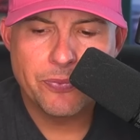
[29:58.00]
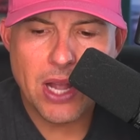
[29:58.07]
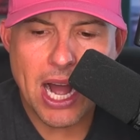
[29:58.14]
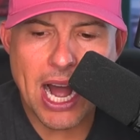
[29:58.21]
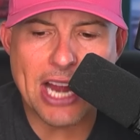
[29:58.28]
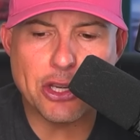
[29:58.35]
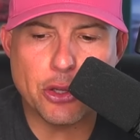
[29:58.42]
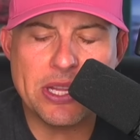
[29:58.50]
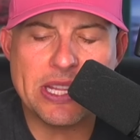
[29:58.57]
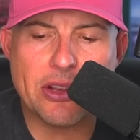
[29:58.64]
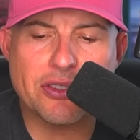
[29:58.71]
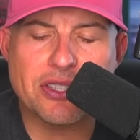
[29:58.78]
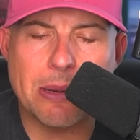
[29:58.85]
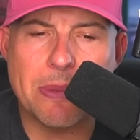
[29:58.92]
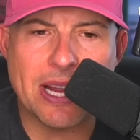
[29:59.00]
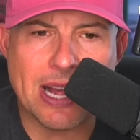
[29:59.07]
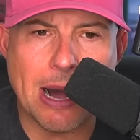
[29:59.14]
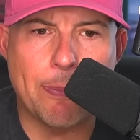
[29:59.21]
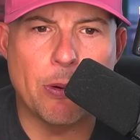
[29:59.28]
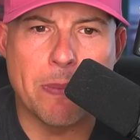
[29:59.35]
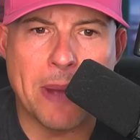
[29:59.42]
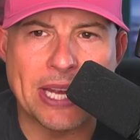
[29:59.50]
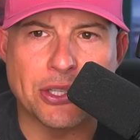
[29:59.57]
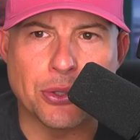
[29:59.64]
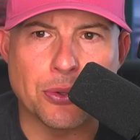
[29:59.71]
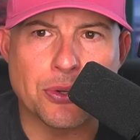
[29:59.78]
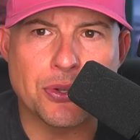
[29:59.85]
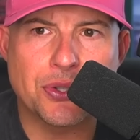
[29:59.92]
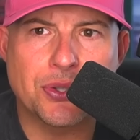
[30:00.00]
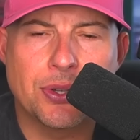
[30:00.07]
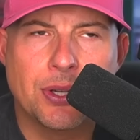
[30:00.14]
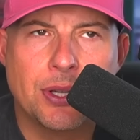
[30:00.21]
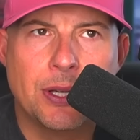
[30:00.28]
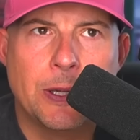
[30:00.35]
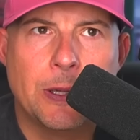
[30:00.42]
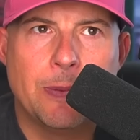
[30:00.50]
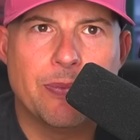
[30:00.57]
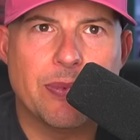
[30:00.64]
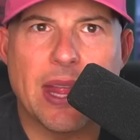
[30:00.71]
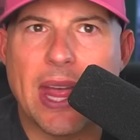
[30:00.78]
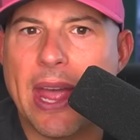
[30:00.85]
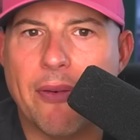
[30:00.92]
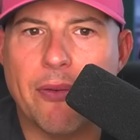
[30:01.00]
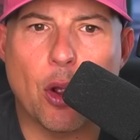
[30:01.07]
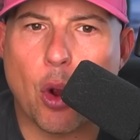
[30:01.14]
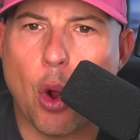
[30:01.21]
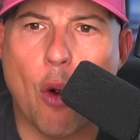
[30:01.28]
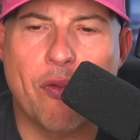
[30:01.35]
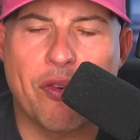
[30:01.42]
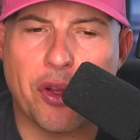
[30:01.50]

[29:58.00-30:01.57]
I do think there's going to be a couple majors over the